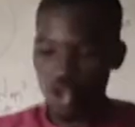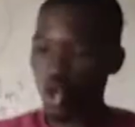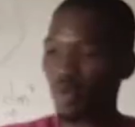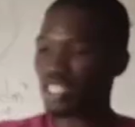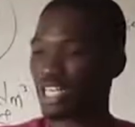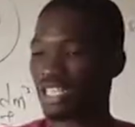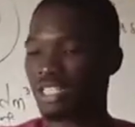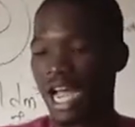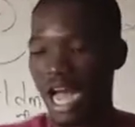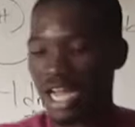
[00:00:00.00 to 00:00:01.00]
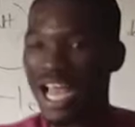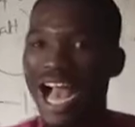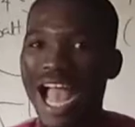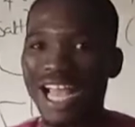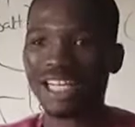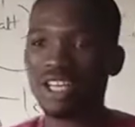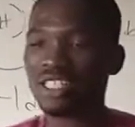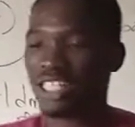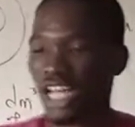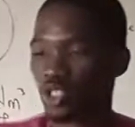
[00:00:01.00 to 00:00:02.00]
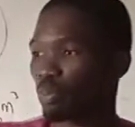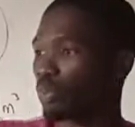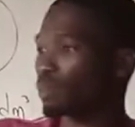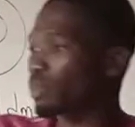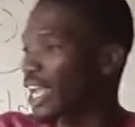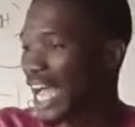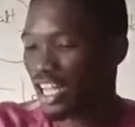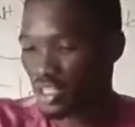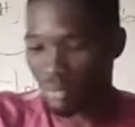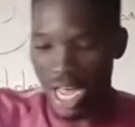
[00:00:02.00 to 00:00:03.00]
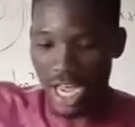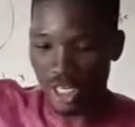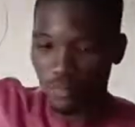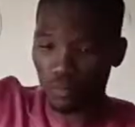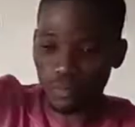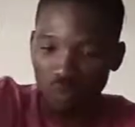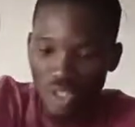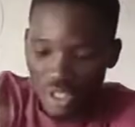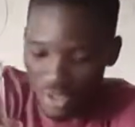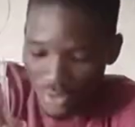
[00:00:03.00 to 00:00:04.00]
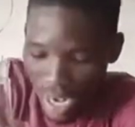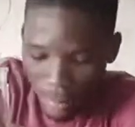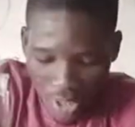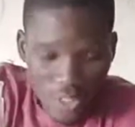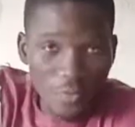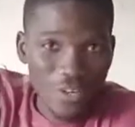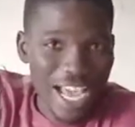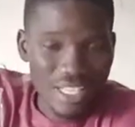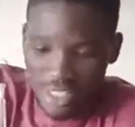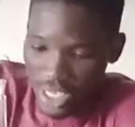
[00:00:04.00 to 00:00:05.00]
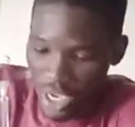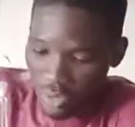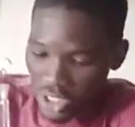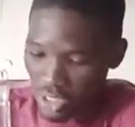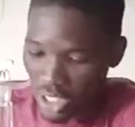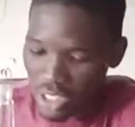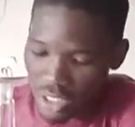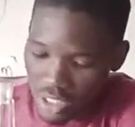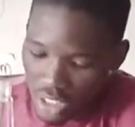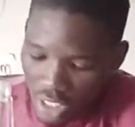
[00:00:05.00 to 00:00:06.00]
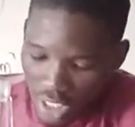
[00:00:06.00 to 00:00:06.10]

So with this now, I can just decide to bring out my round bottom flask here, which is this.